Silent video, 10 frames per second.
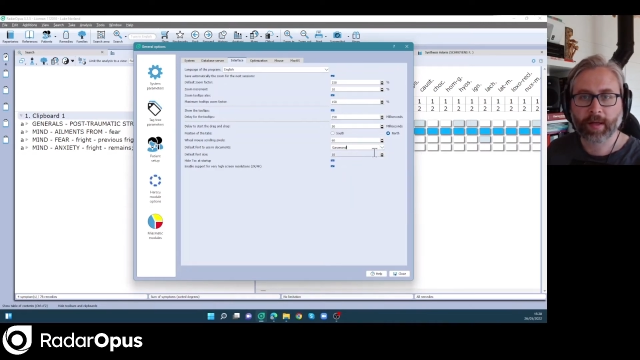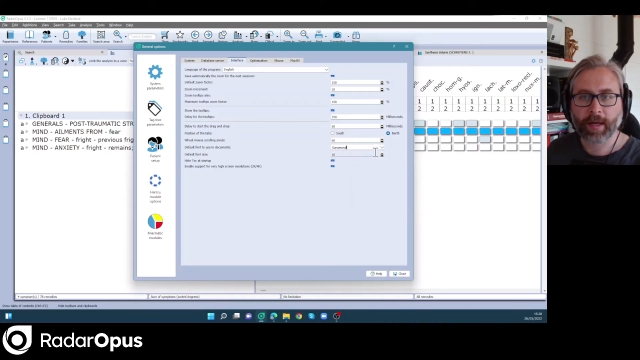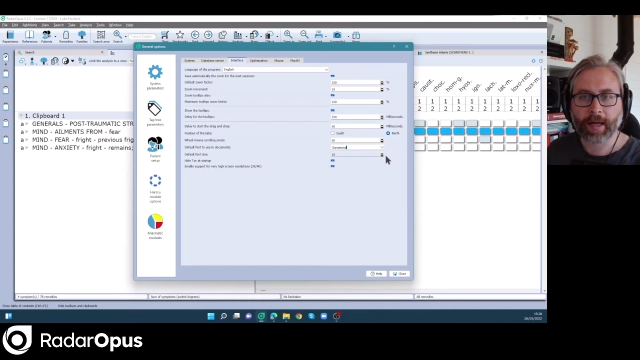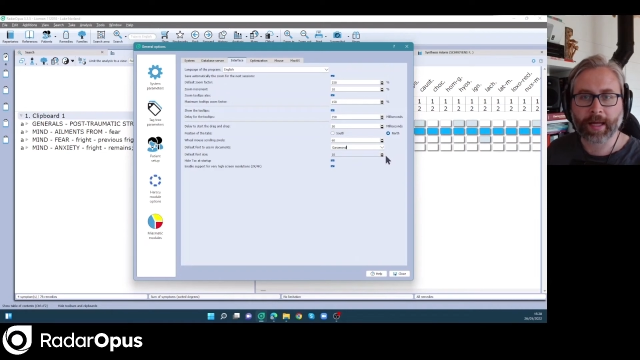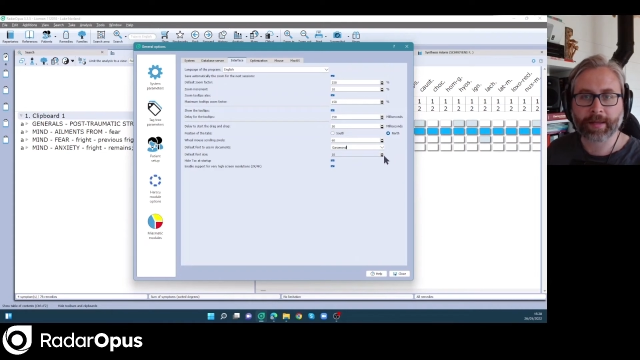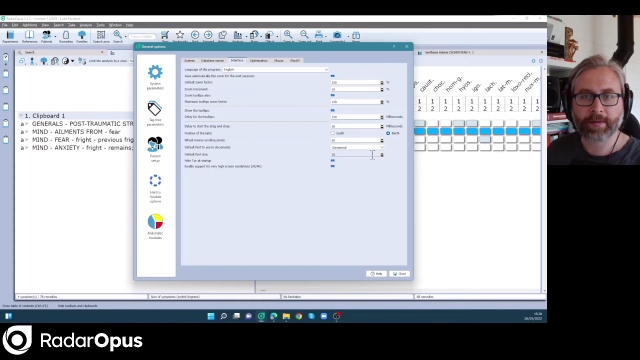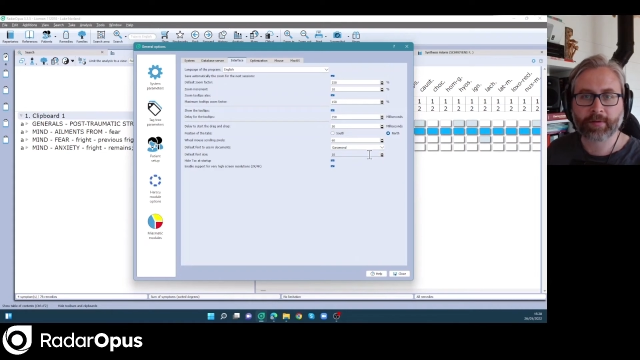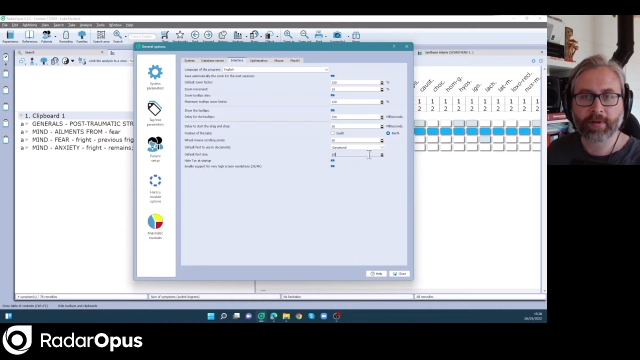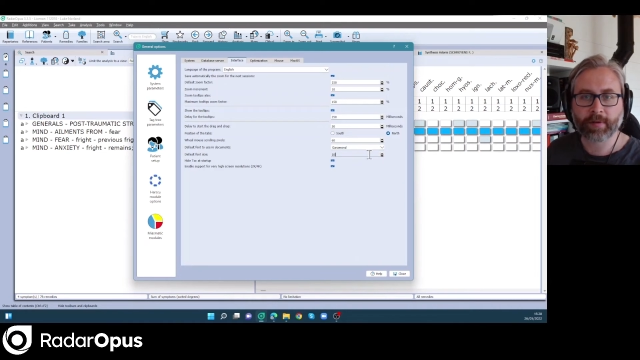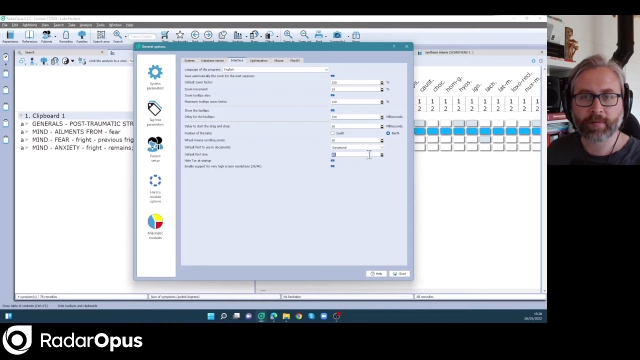And
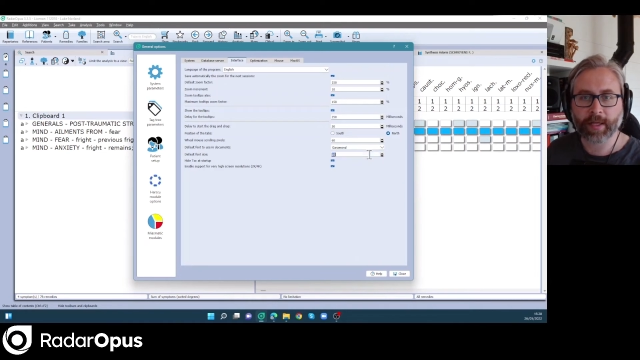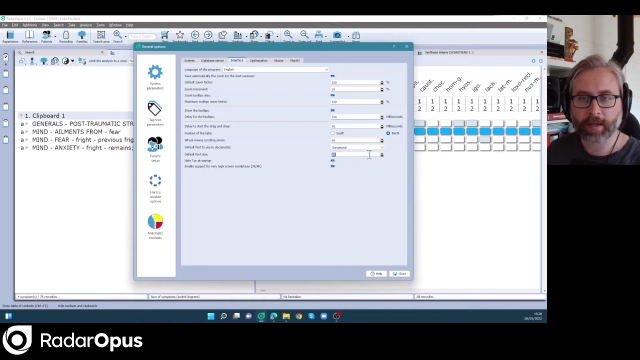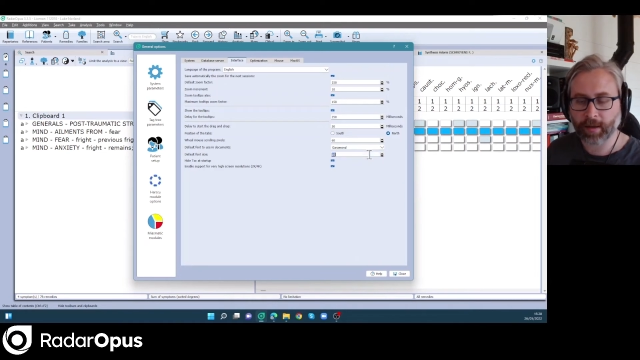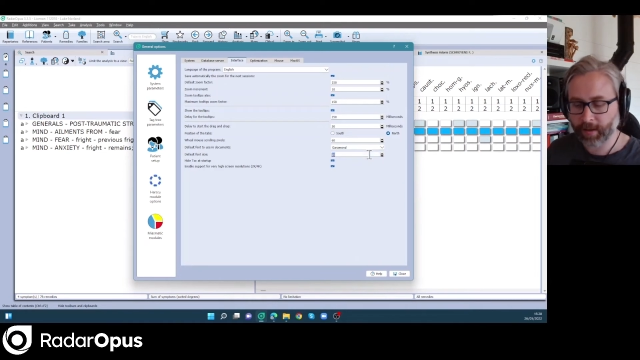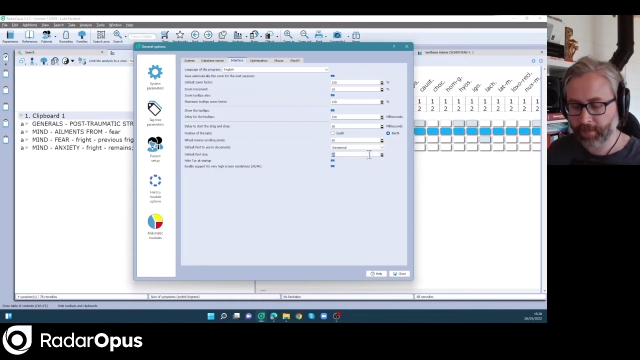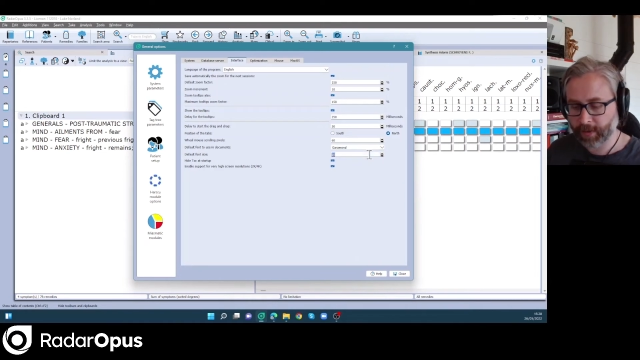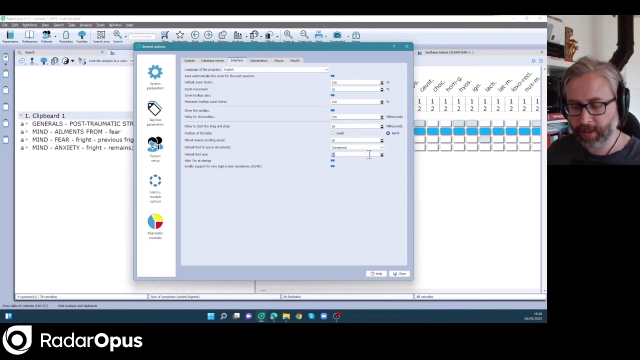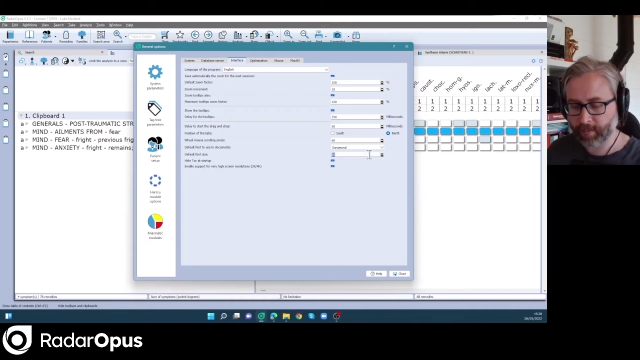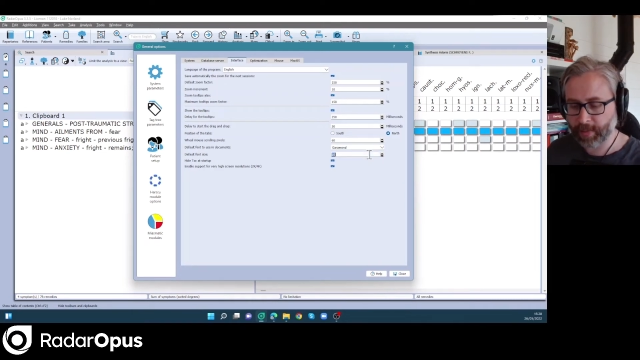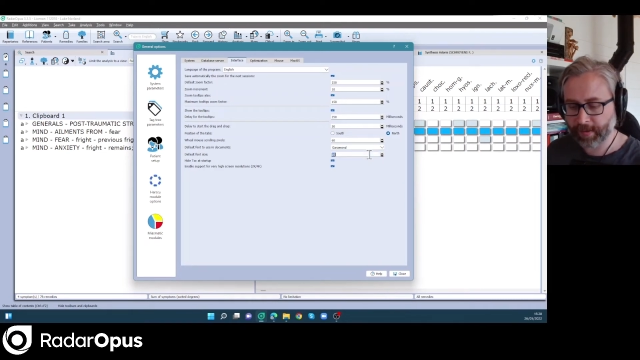generally I find
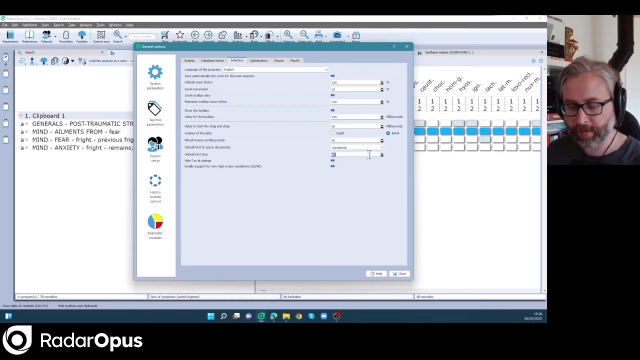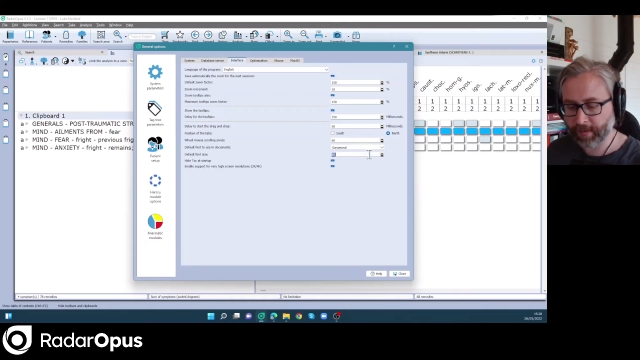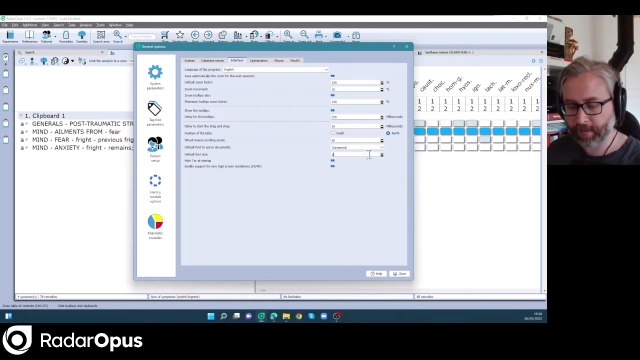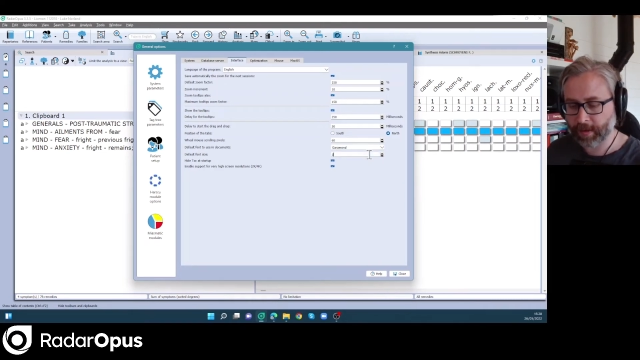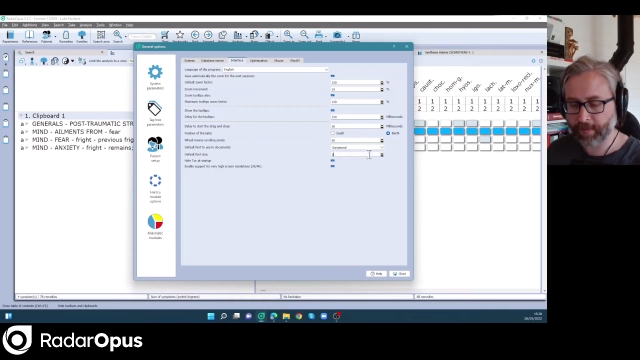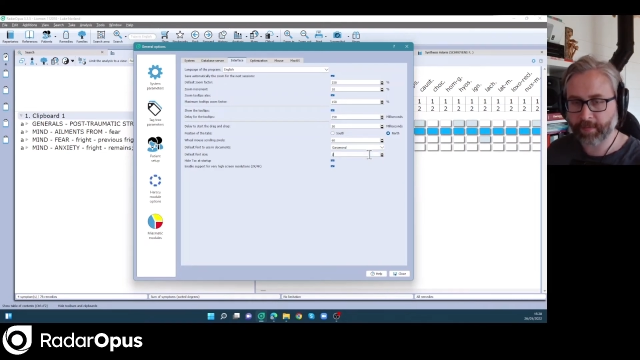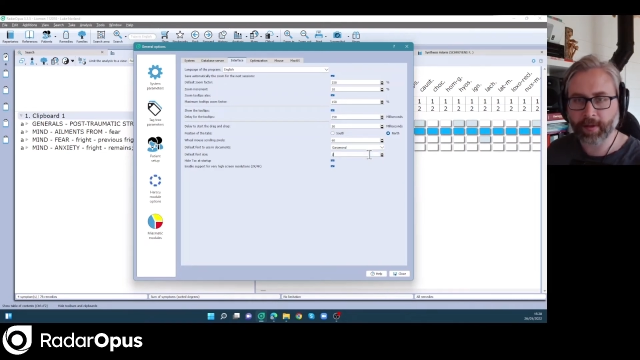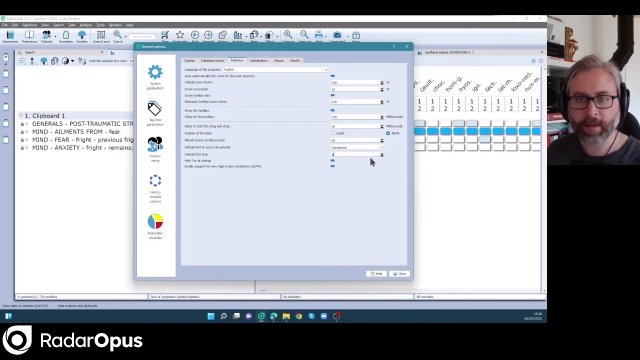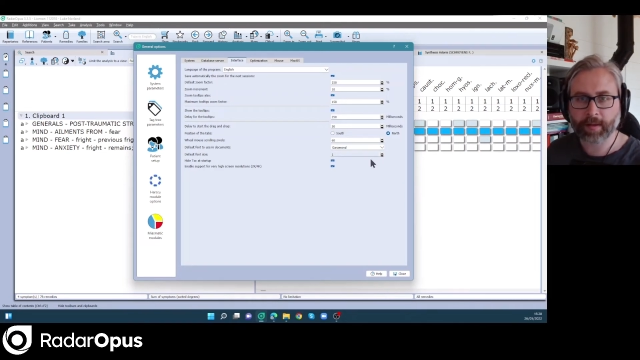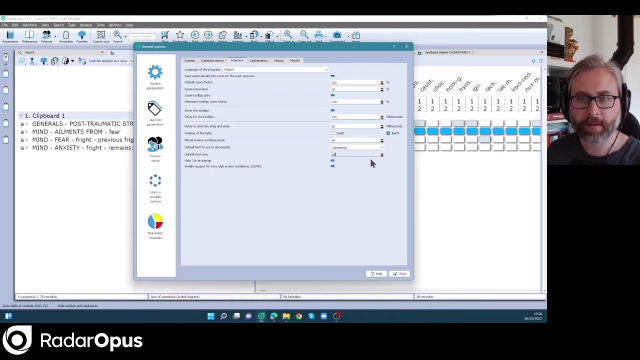it better to have
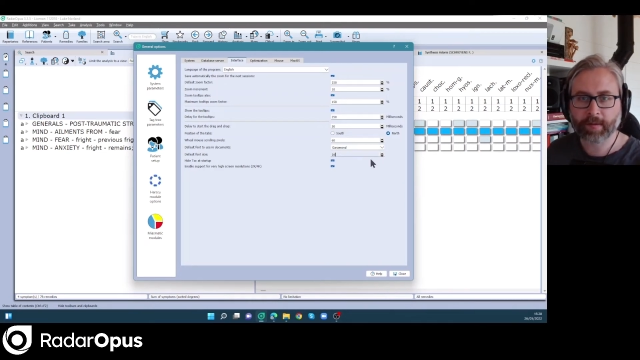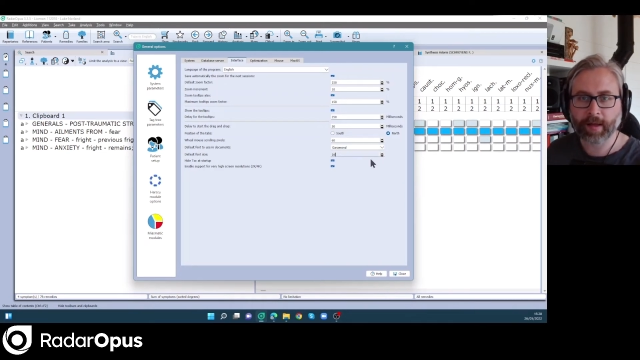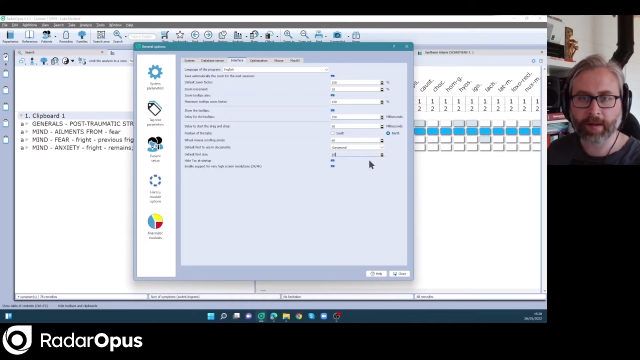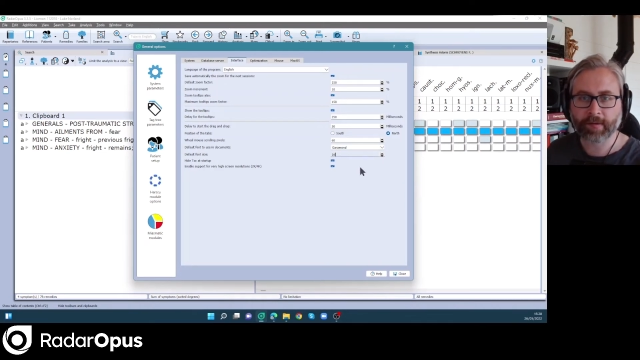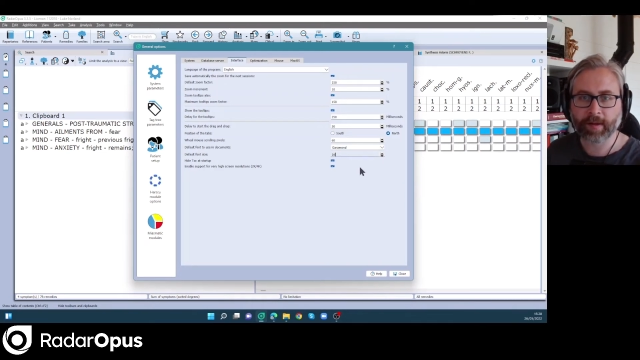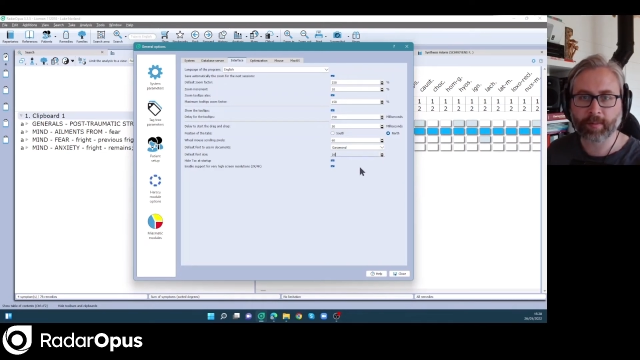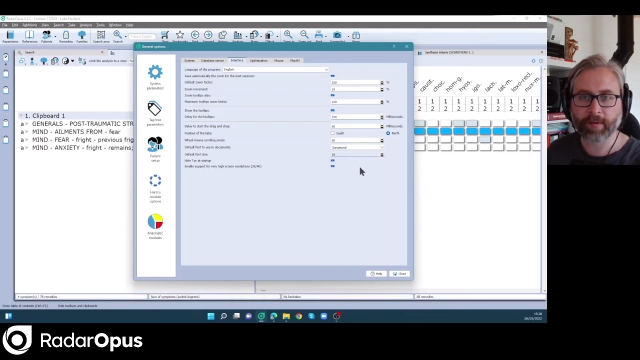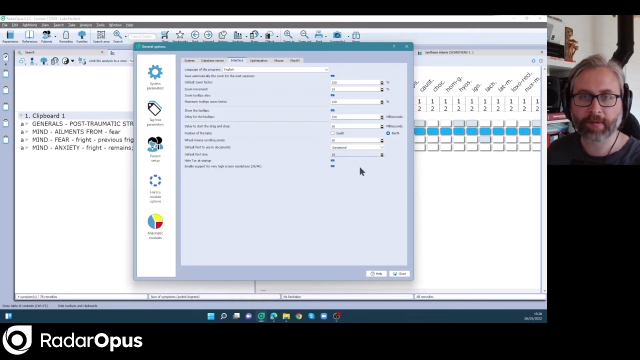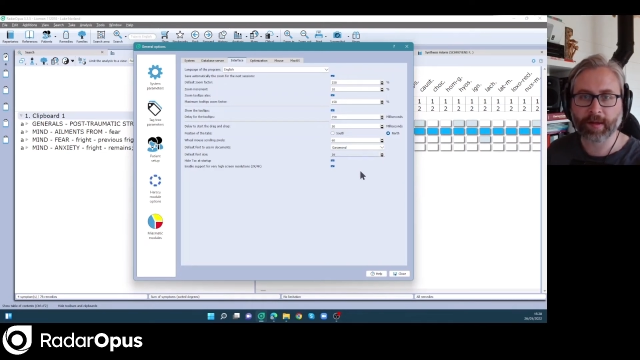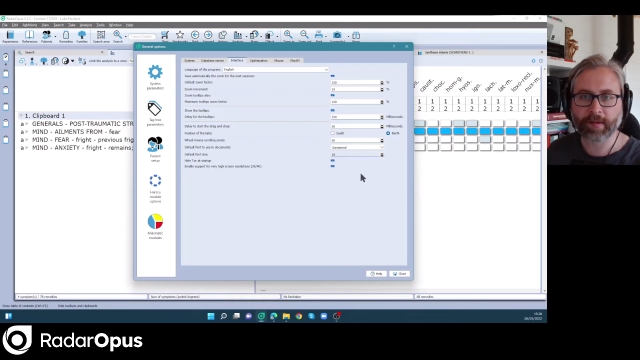the text up at
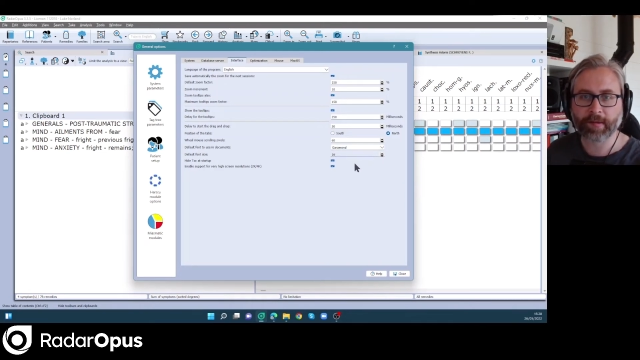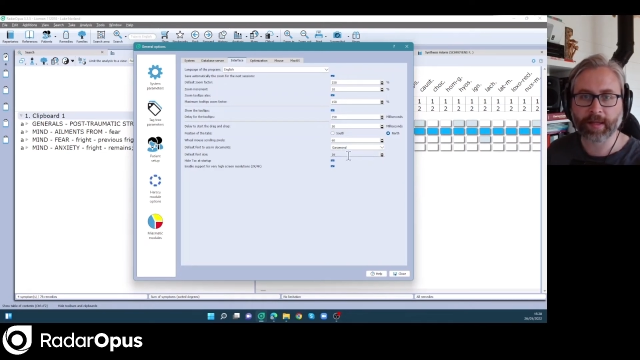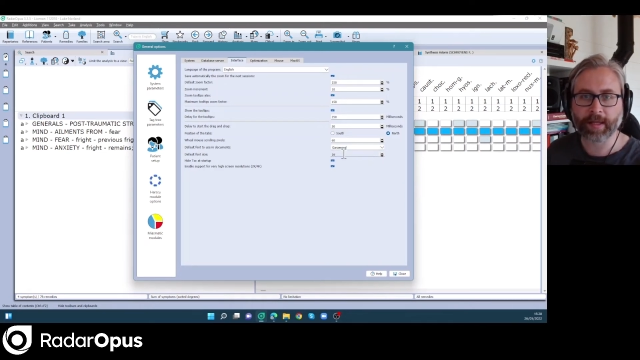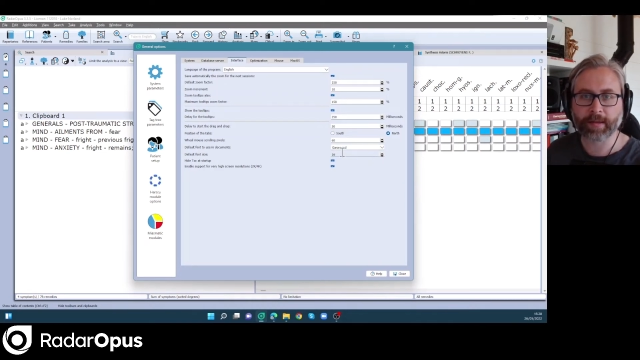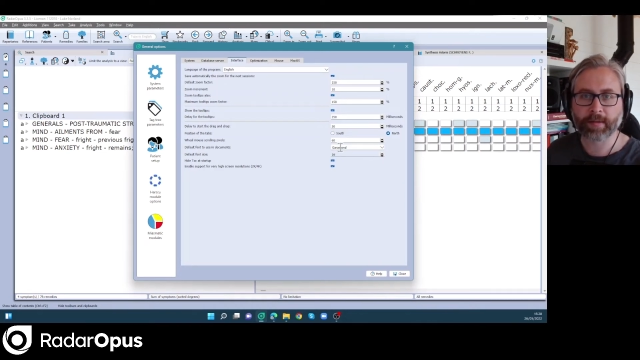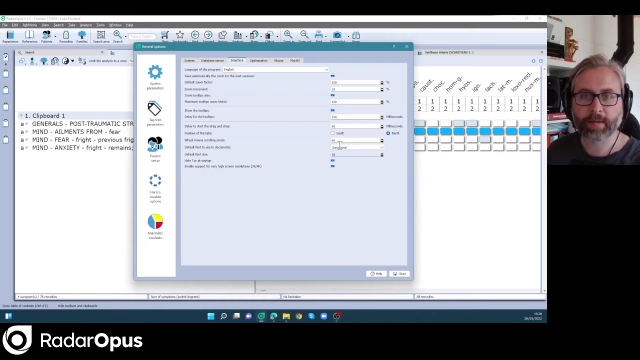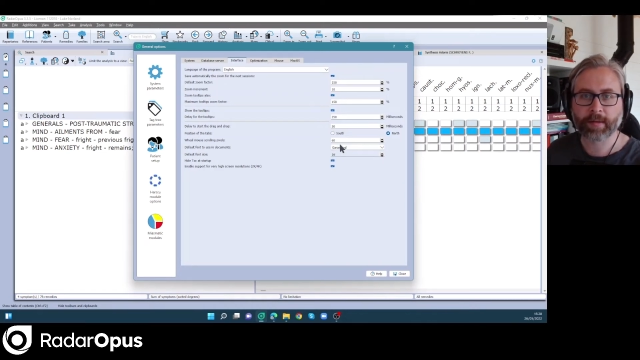16